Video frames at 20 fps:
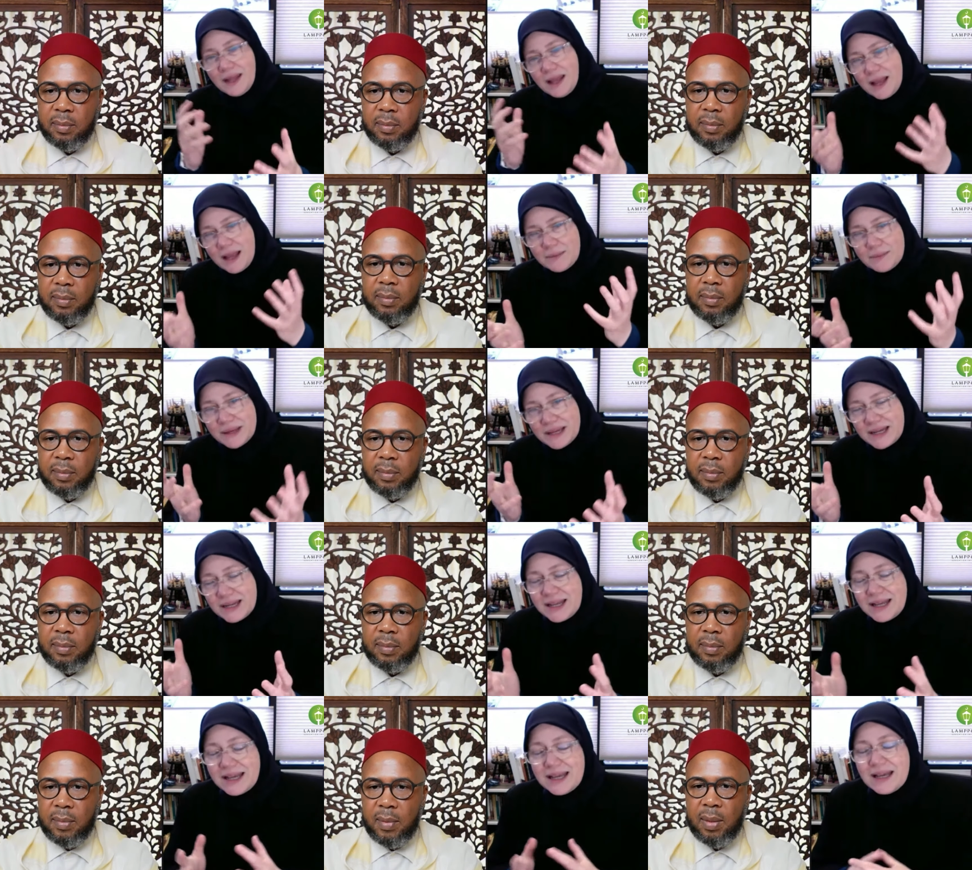Speaker 1: I
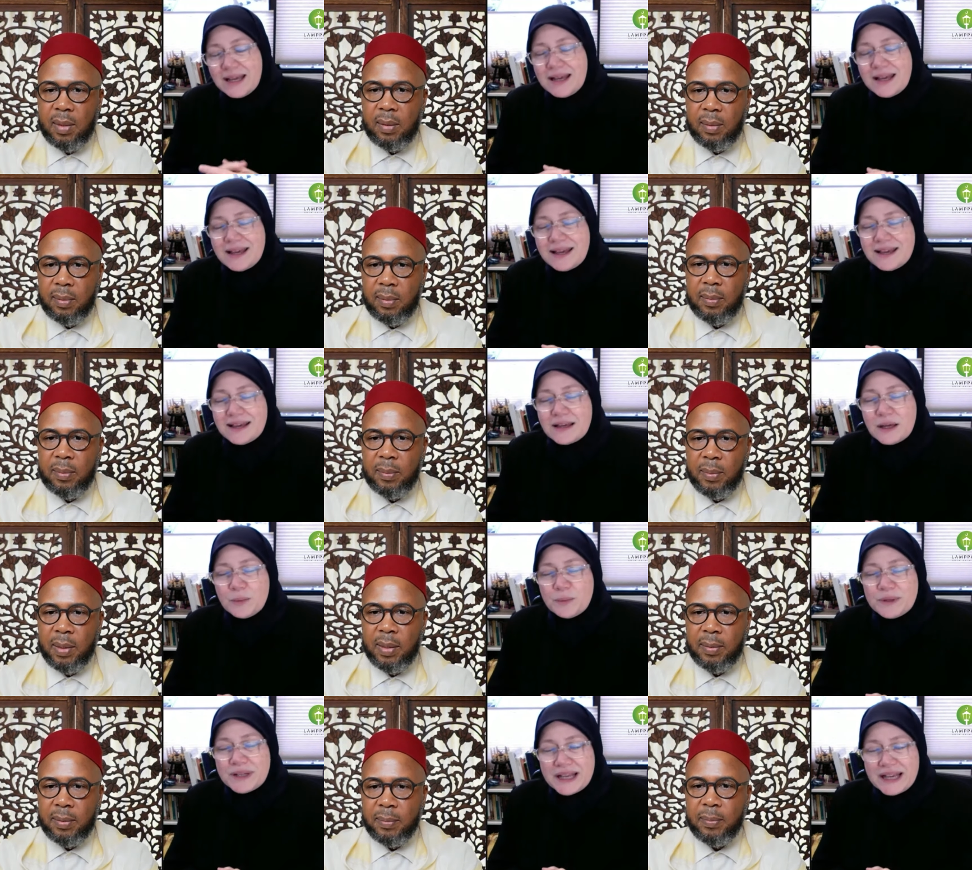mean,
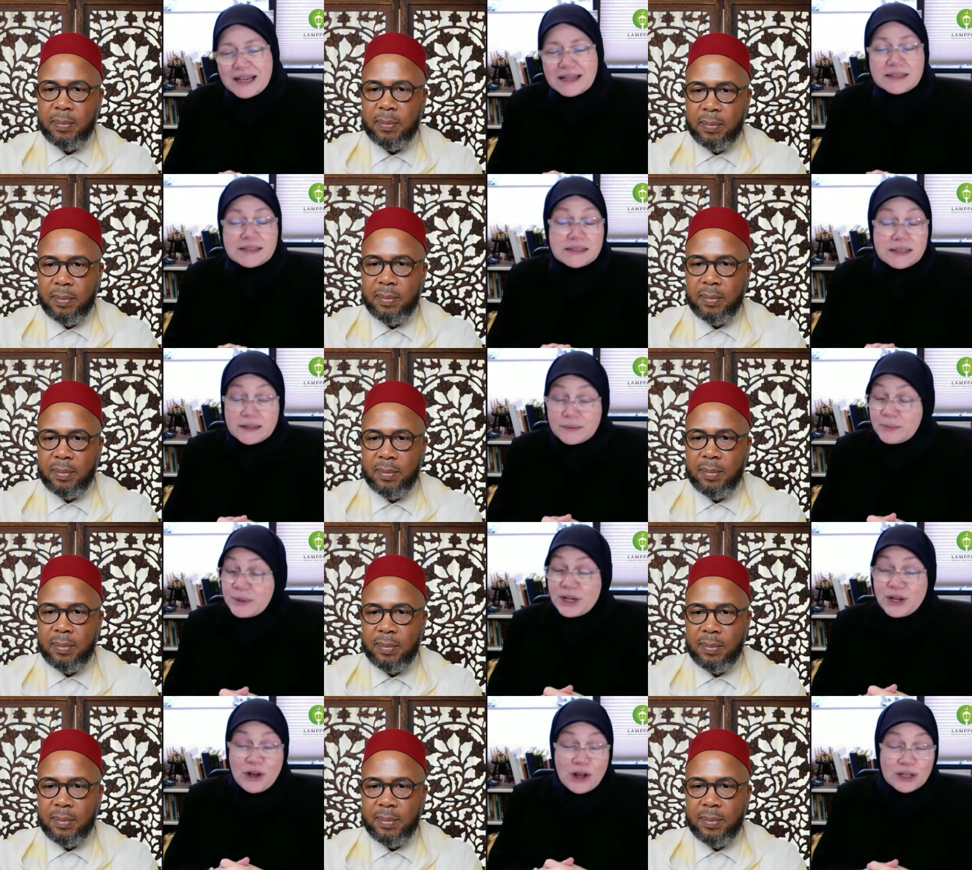uh, play. It's eh,
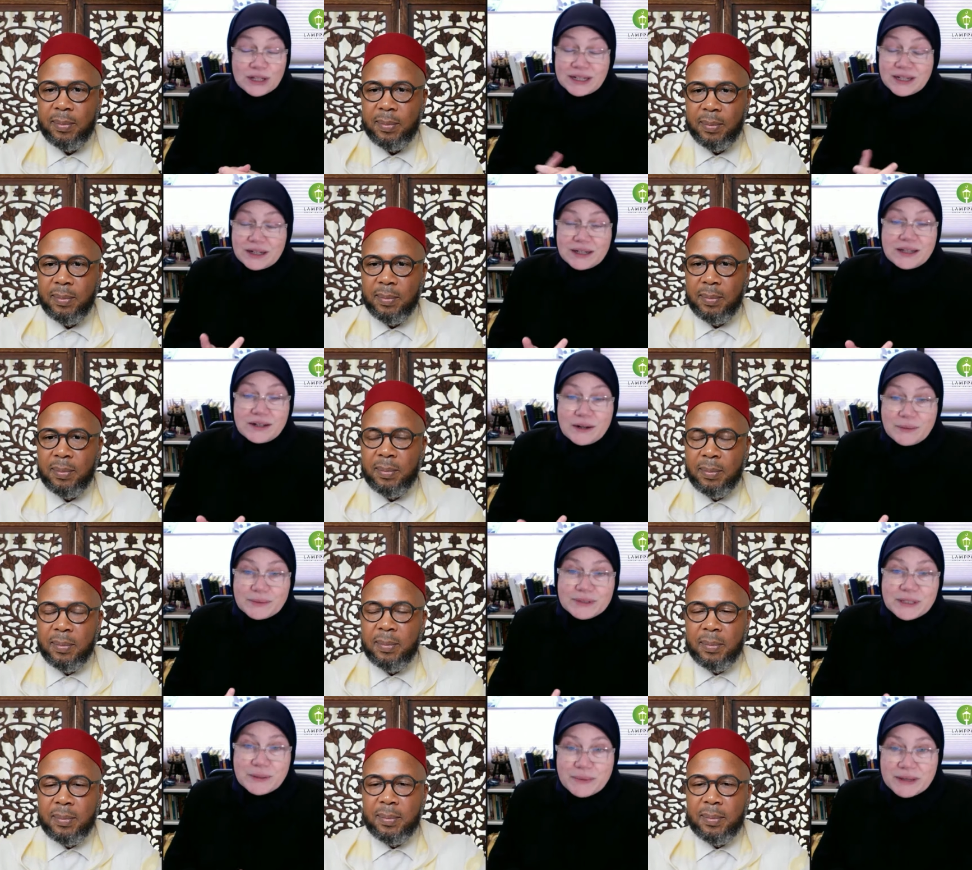we call it the
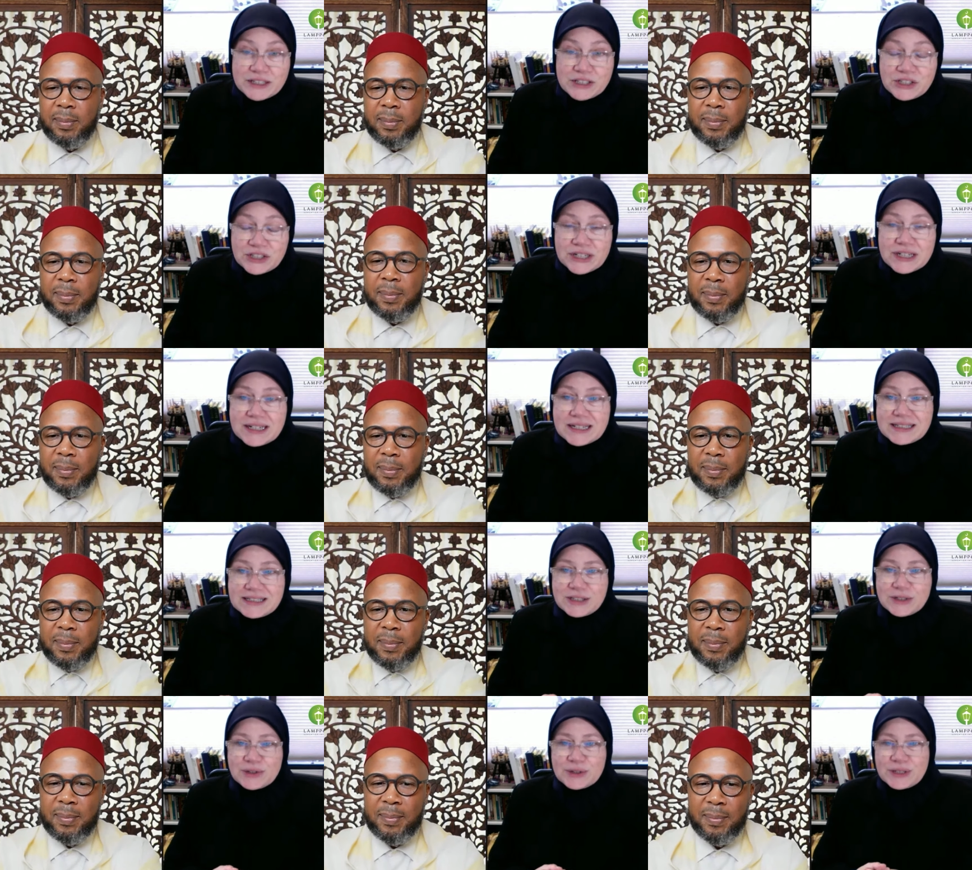Rabata Masjid.
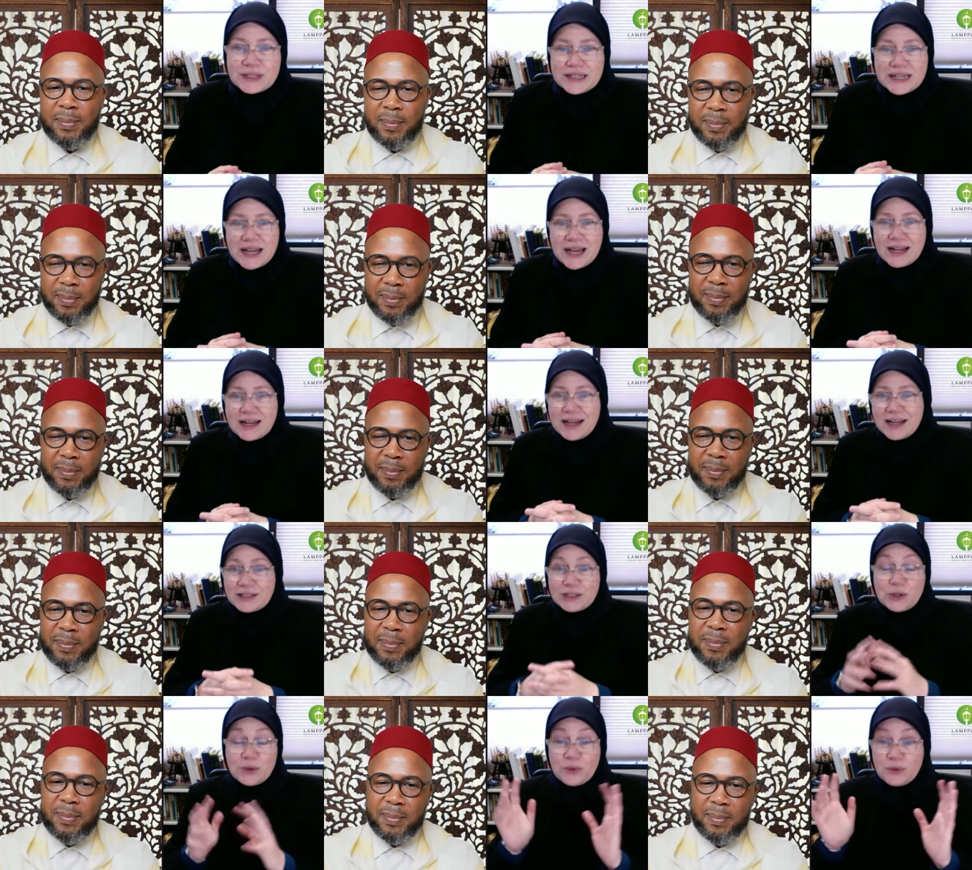It's certainly mm-hmm. not.
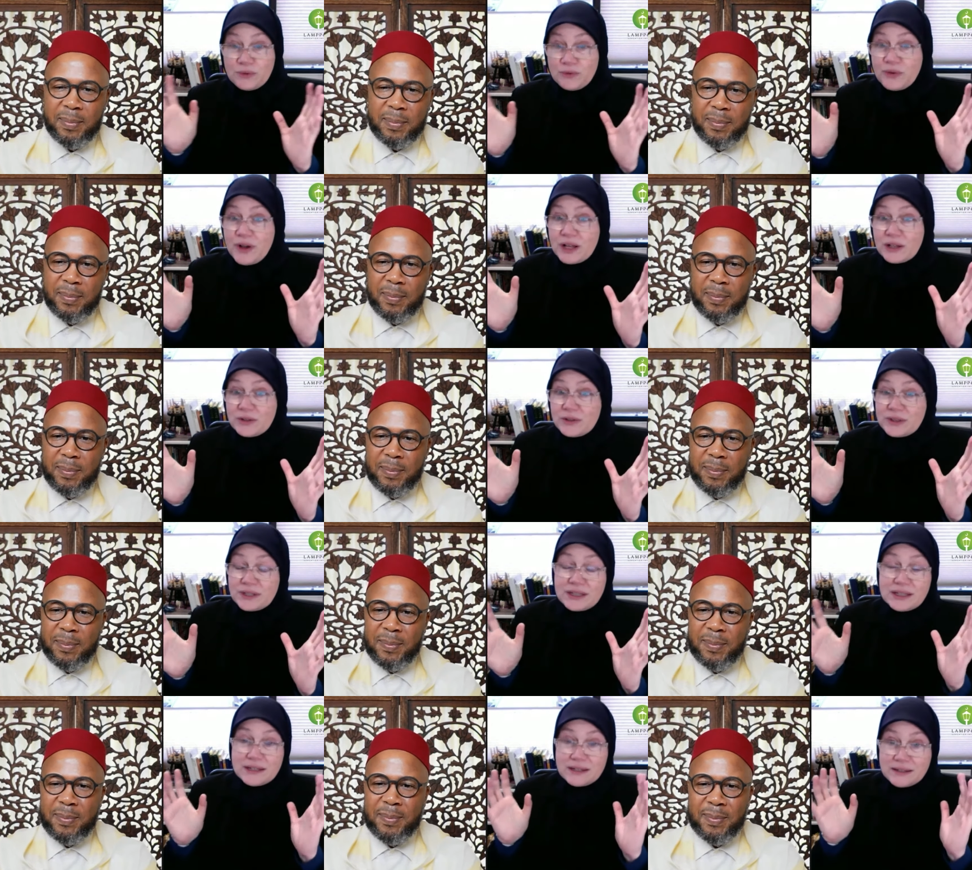I don't
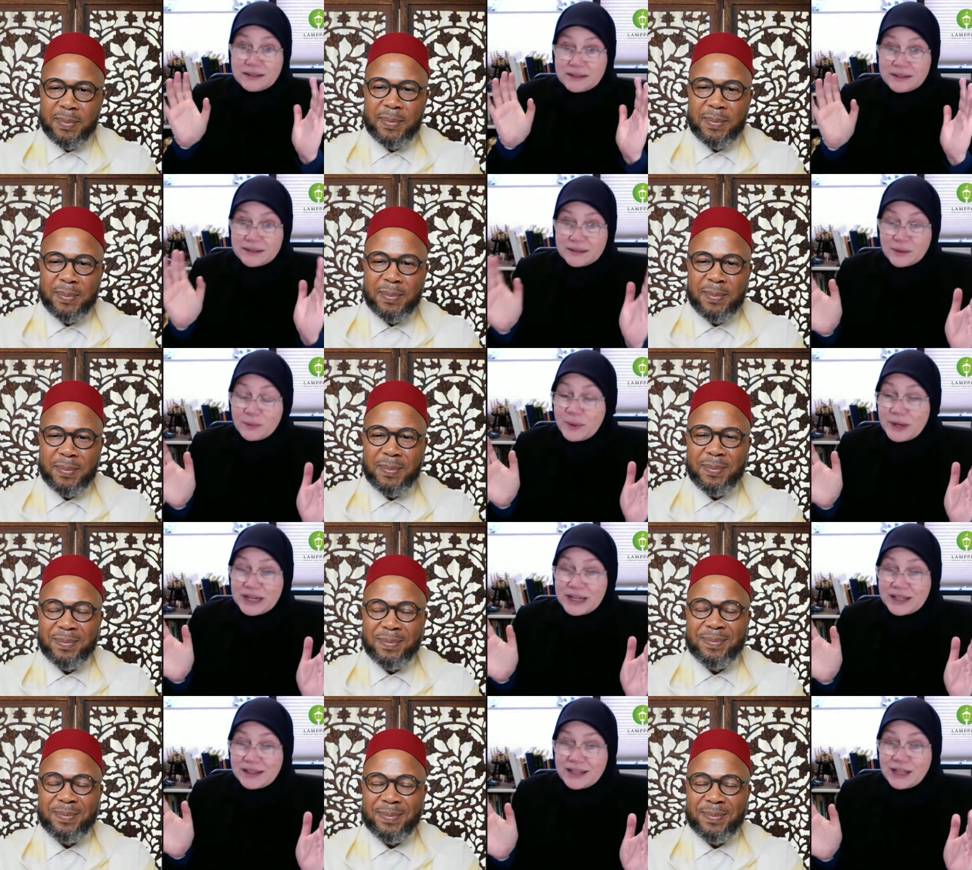follow the uh,
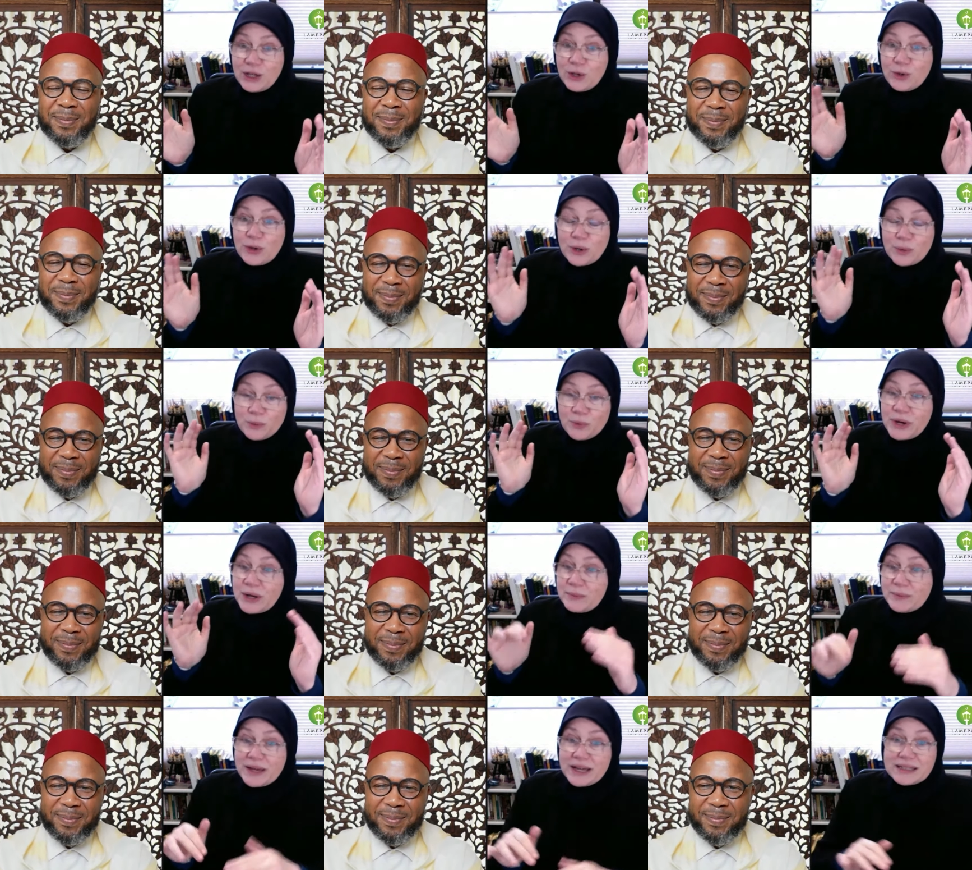opinion that you can
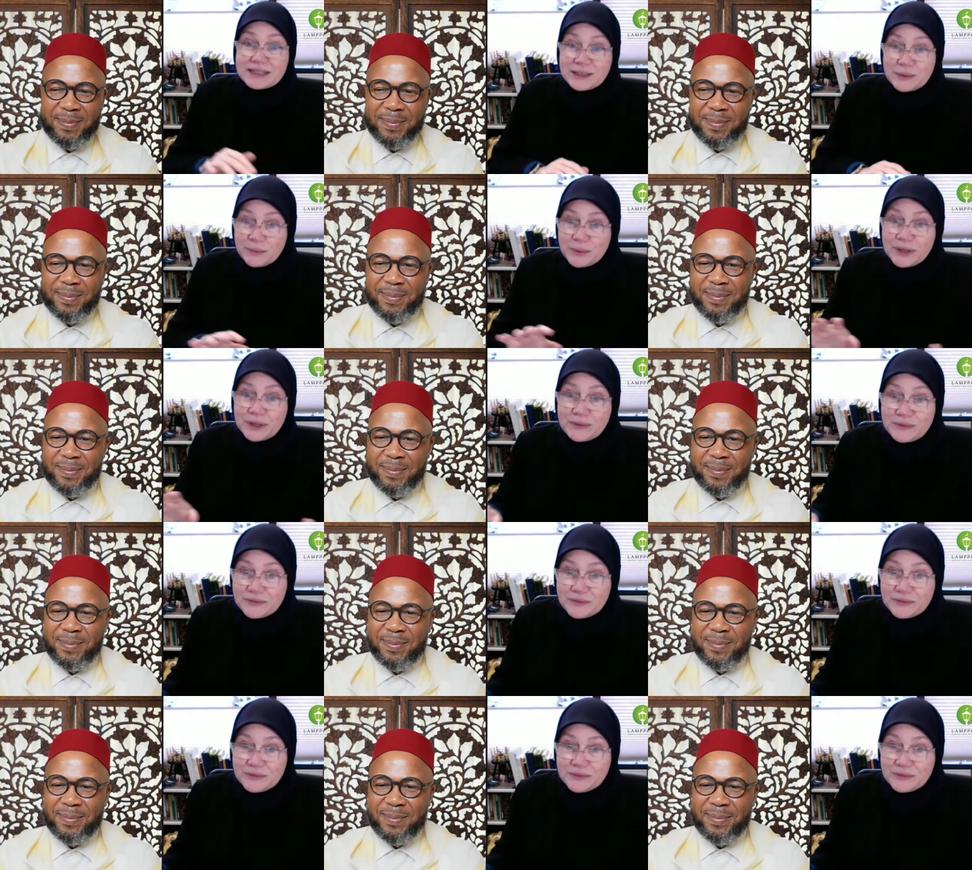pray behind someone